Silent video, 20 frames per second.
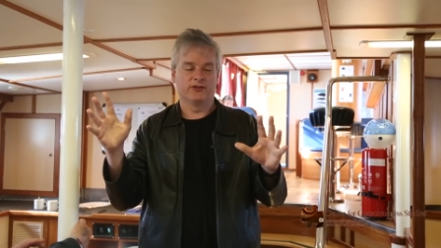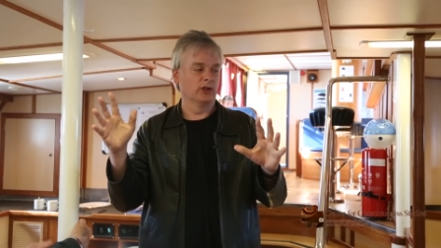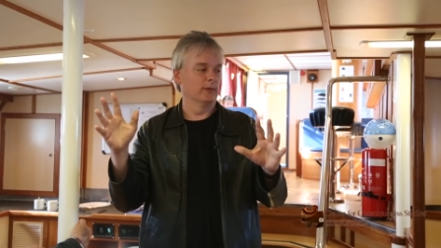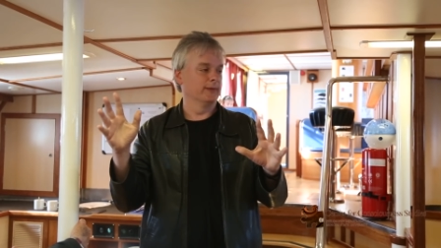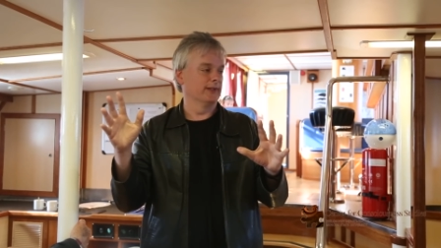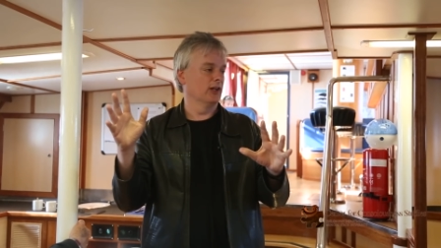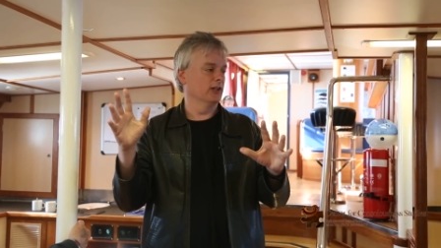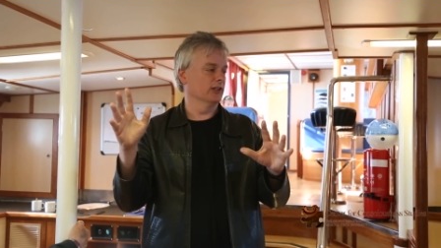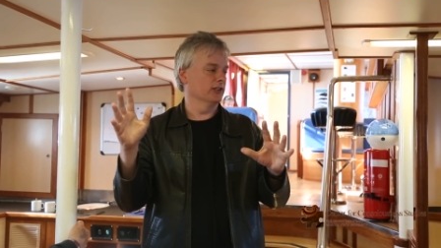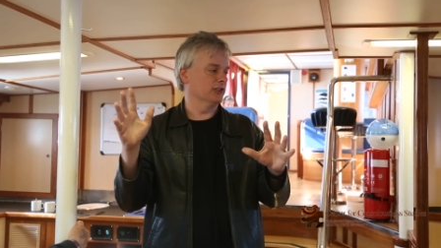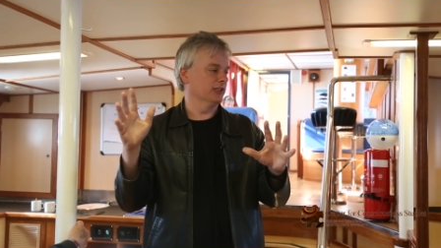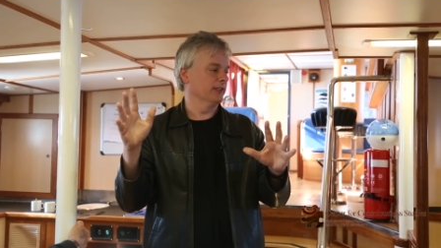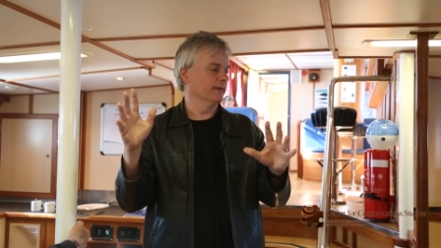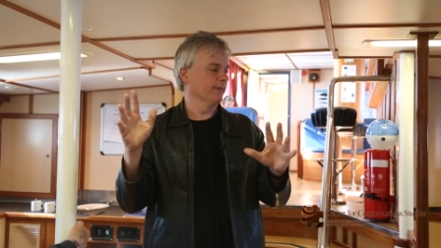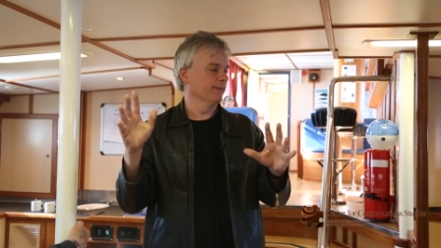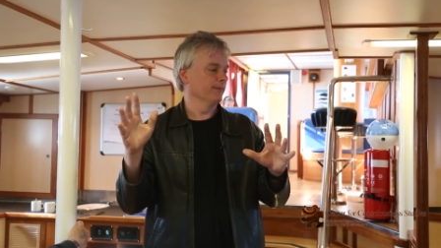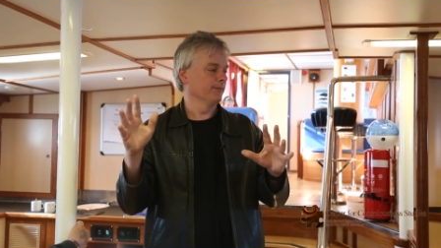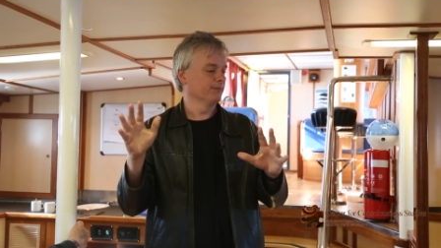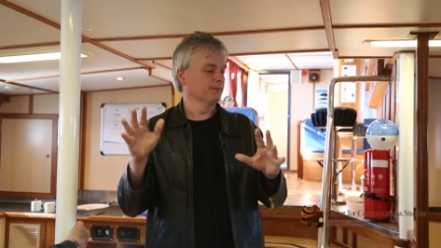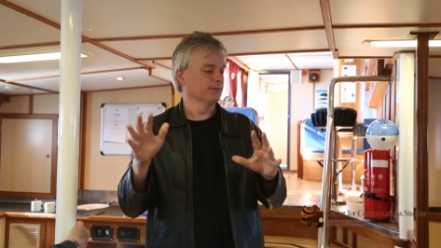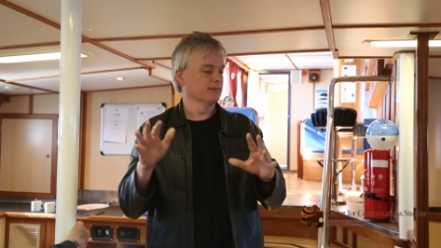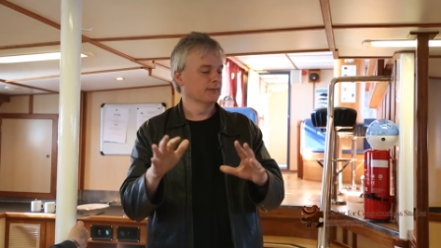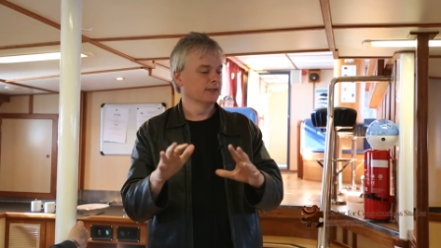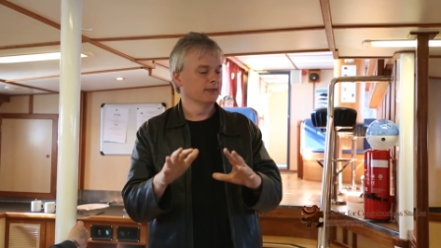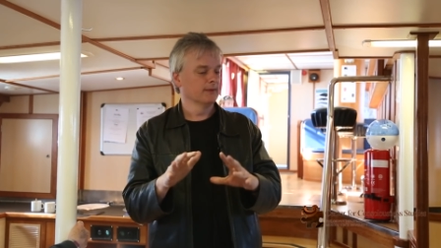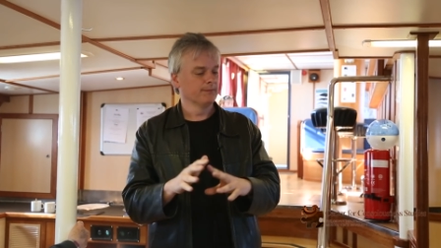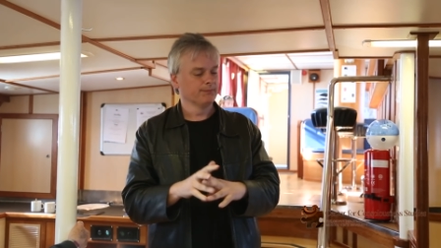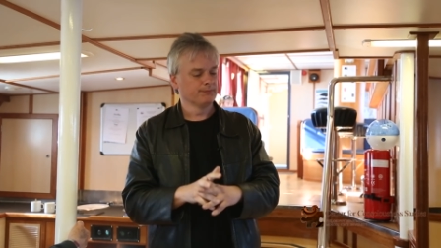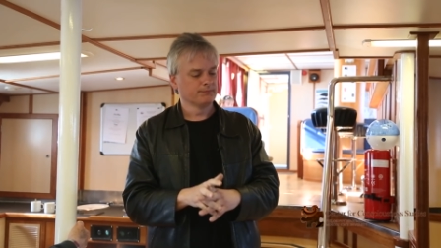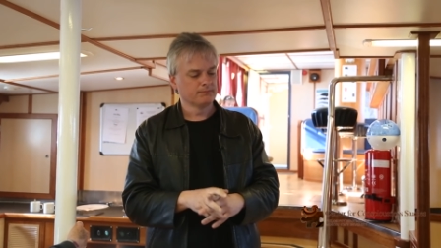phenomenology.
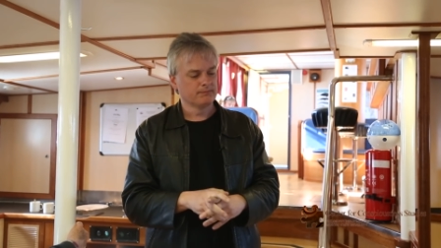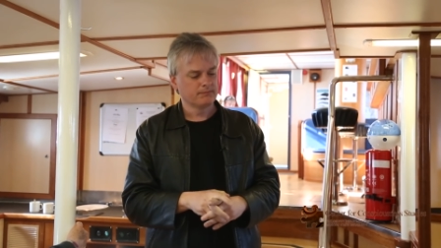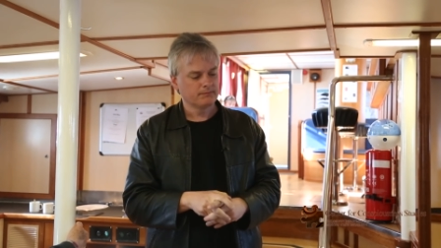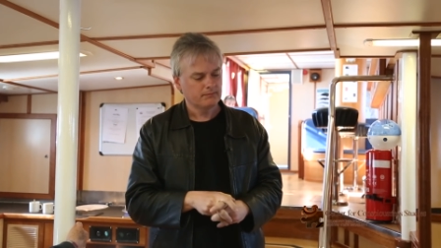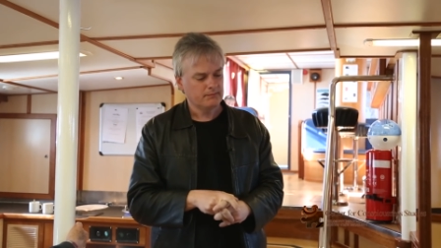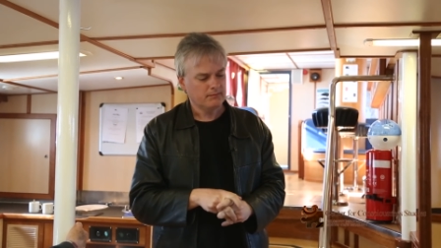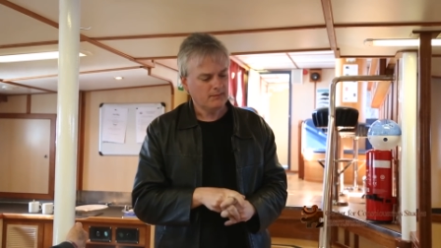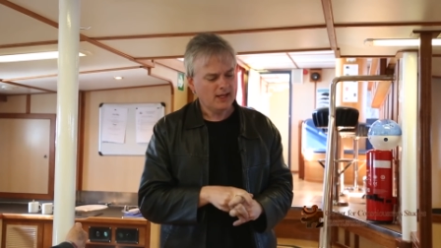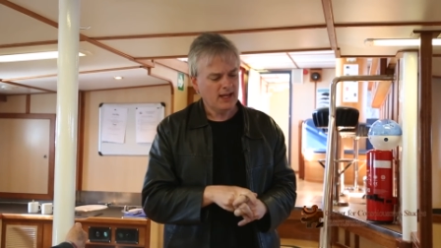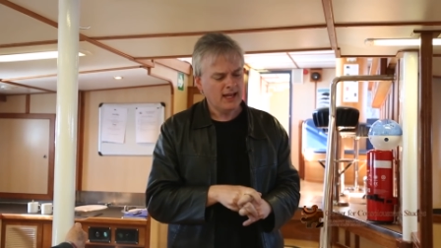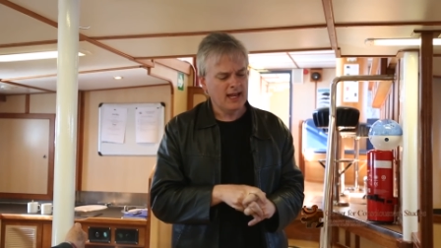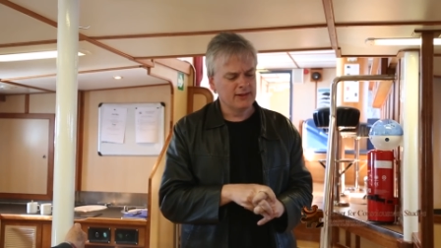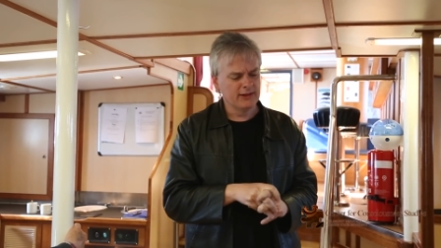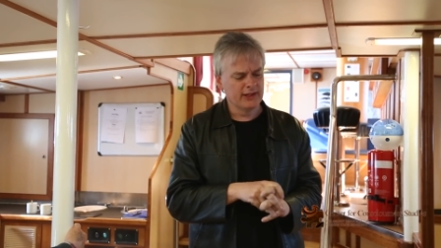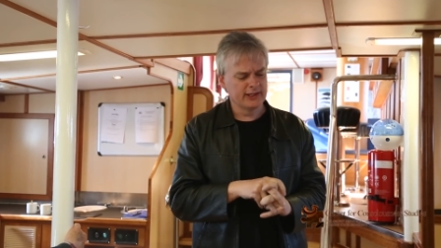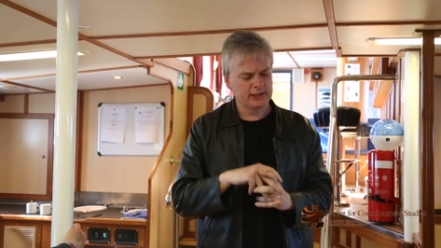And